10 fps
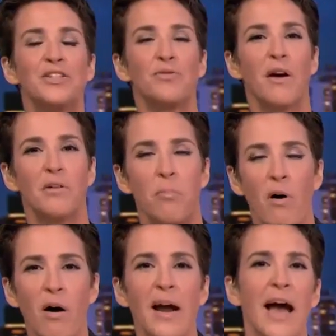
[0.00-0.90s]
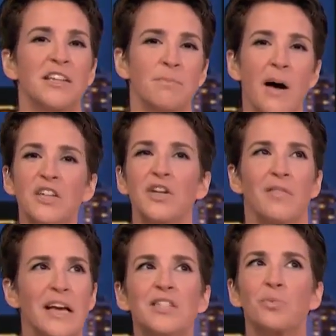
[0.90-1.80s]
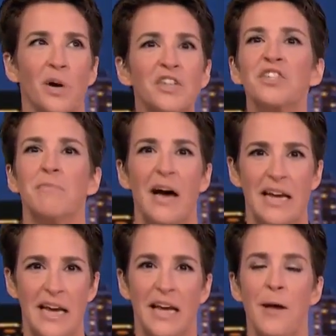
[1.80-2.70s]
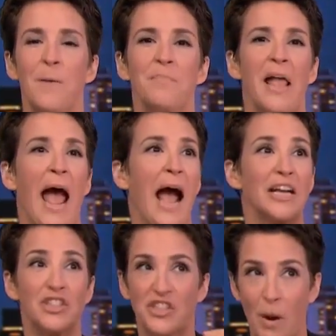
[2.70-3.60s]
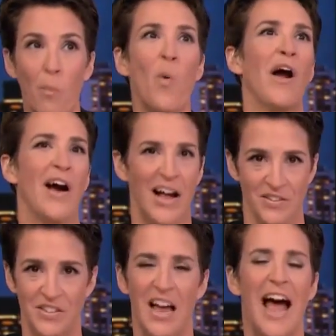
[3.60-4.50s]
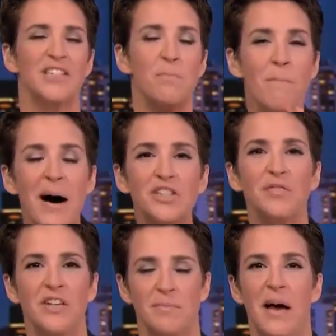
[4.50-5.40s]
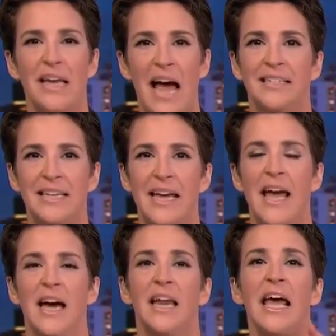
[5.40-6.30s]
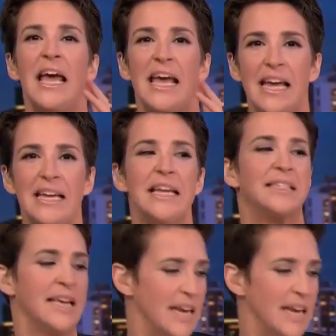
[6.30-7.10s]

is trying to park as much of his Russian money somewhere else. As much of his money as he can, he needs